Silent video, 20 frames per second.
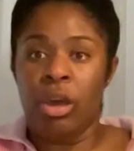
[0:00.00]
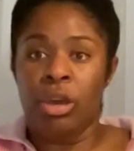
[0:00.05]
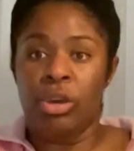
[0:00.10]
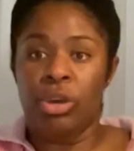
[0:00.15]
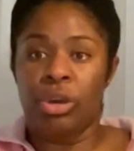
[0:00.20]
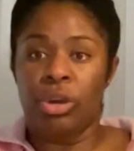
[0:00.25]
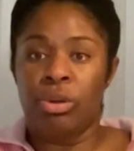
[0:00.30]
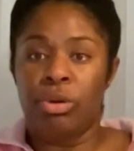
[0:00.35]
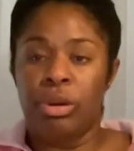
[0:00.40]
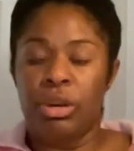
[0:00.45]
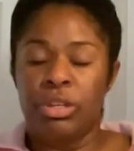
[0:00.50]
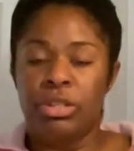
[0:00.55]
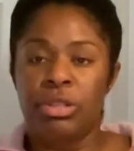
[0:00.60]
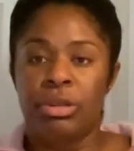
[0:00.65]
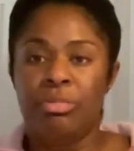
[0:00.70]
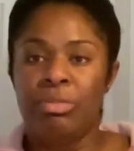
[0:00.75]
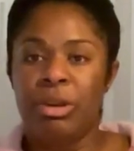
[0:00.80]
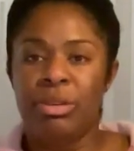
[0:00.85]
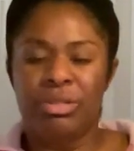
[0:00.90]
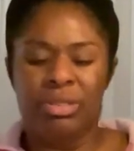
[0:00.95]
you're going
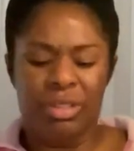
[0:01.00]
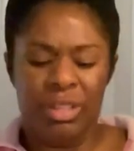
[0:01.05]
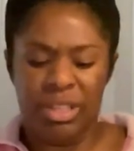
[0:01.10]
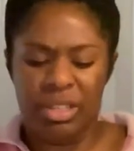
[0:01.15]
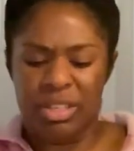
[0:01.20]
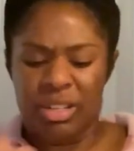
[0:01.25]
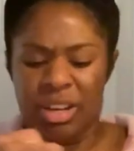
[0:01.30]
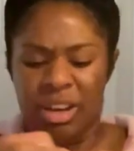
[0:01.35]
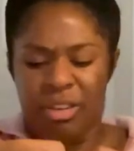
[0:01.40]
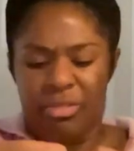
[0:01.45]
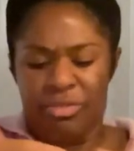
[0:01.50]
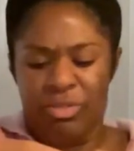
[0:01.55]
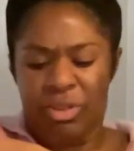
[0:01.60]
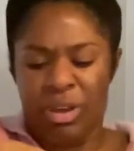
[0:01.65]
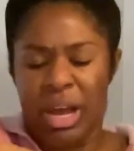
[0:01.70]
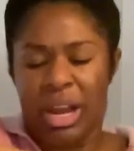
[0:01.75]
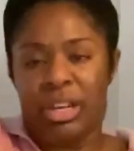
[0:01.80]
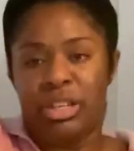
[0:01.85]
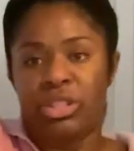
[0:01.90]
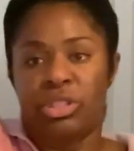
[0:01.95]
to, most of the stuff you
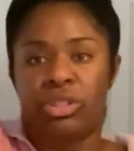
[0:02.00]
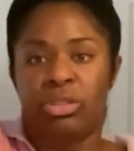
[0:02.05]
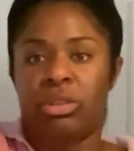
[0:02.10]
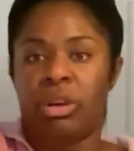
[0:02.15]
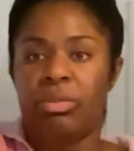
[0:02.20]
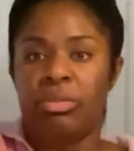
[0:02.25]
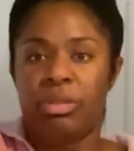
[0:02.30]
kind of just throw